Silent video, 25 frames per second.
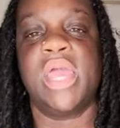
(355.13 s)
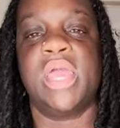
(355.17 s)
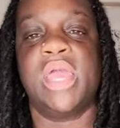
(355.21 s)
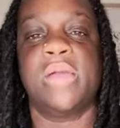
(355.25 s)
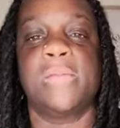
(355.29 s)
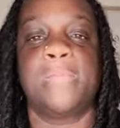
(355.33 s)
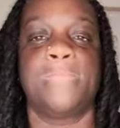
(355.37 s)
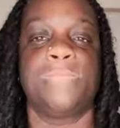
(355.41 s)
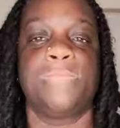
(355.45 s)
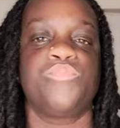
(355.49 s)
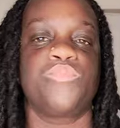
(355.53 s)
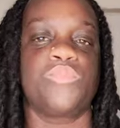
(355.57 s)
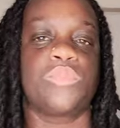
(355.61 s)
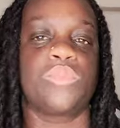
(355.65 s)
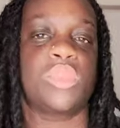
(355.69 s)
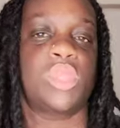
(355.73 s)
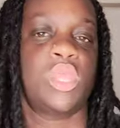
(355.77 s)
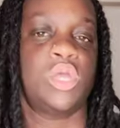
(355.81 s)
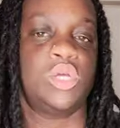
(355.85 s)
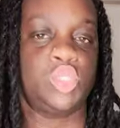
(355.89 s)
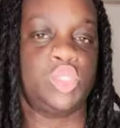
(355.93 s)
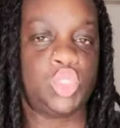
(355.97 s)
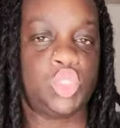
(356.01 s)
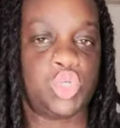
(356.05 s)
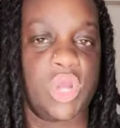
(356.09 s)
traits,
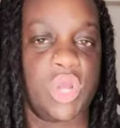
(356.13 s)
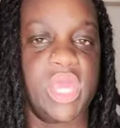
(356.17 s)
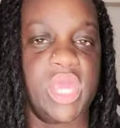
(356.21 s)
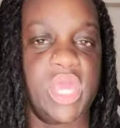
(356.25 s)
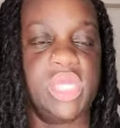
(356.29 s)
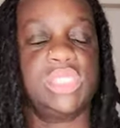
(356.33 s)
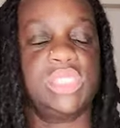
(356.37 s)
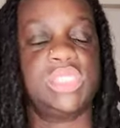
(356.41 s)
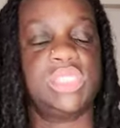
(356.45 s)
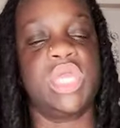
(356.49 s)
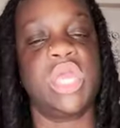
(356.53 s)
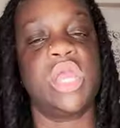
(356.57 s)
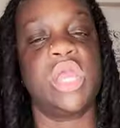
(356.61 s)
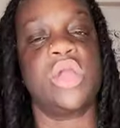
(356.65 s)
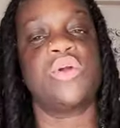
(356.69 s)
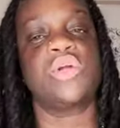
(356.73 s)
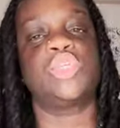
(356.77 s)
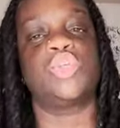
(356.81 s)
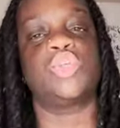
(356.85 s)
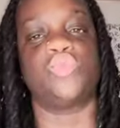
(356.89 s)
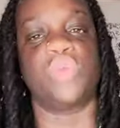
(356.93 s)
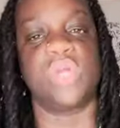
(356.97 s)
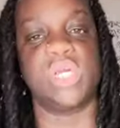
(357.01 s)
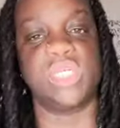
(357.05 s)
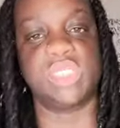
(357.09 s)

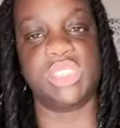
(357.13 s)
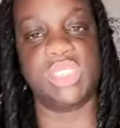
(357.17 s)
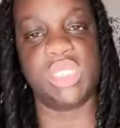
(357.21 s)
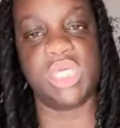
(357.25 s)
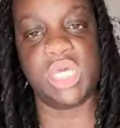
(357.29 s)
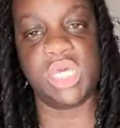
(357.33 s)
characteristics